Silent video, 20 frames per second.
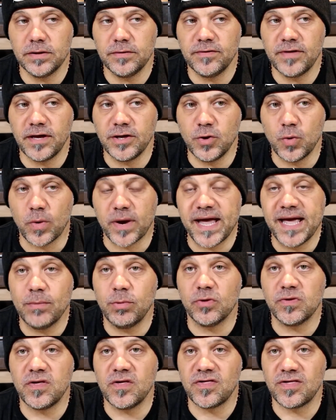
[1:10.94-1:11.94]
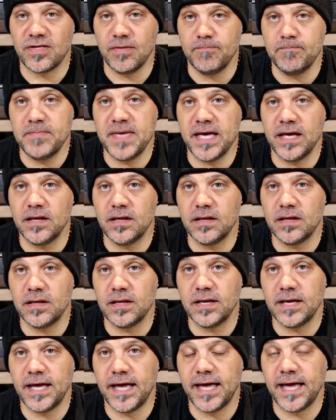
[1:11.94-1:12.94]
that you were able to submit,
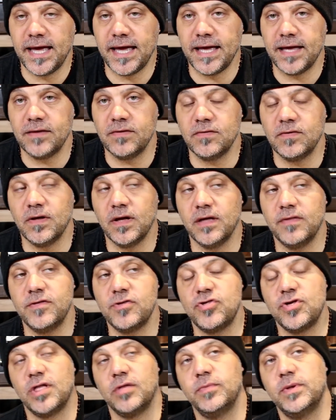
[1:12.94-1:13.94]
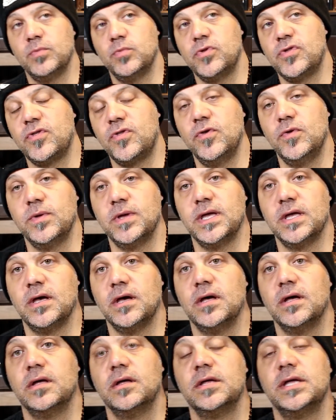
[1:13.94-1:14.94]
and the gentleman was doing
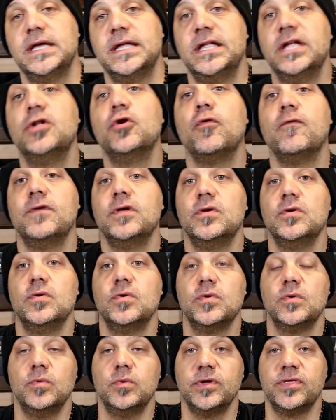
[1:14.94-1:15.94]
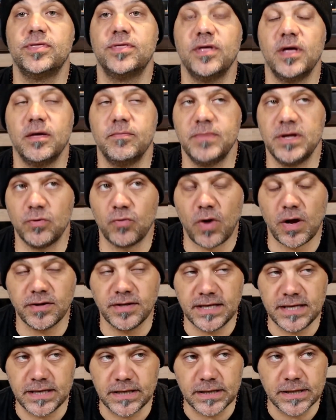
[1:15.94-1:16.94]
an interview with Min
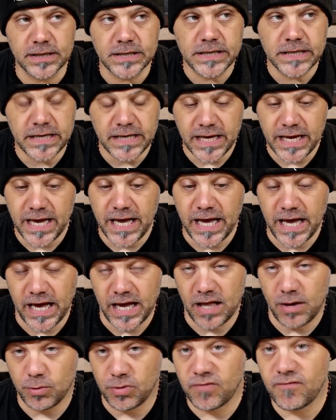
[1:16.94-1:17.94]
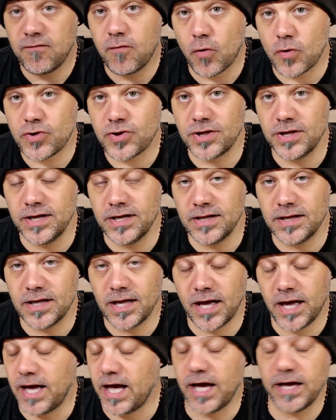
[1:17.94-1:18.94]
Ron, and I was fortunate.
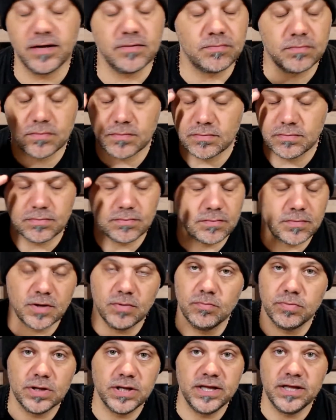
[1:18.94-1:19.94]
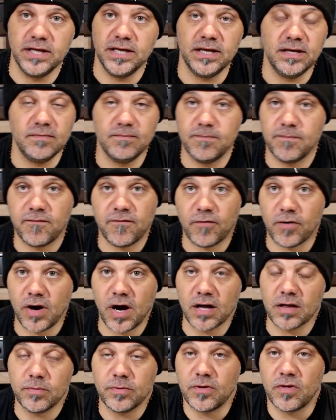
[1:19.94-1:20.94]
I completely
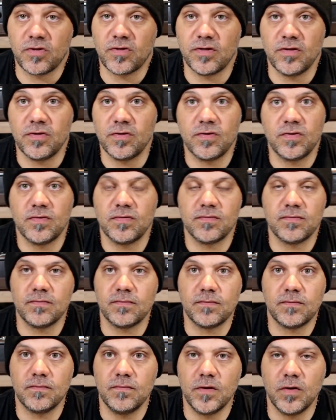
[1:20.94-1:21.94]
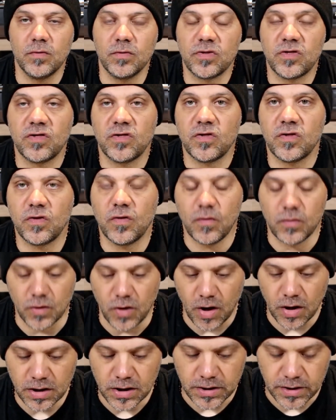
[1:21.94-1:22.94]
forgot of this because it's so
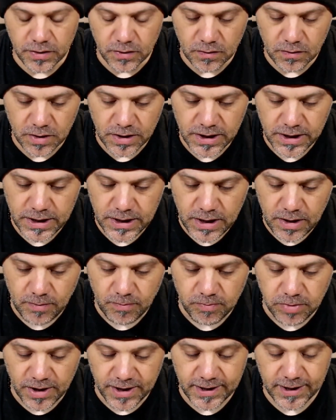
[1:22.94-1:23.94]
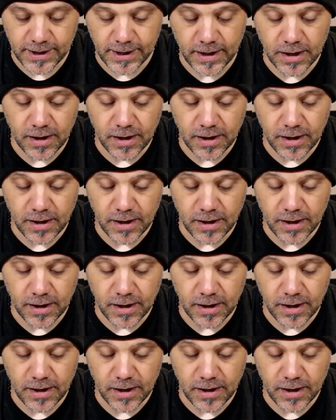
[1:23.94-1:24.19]
long ago, but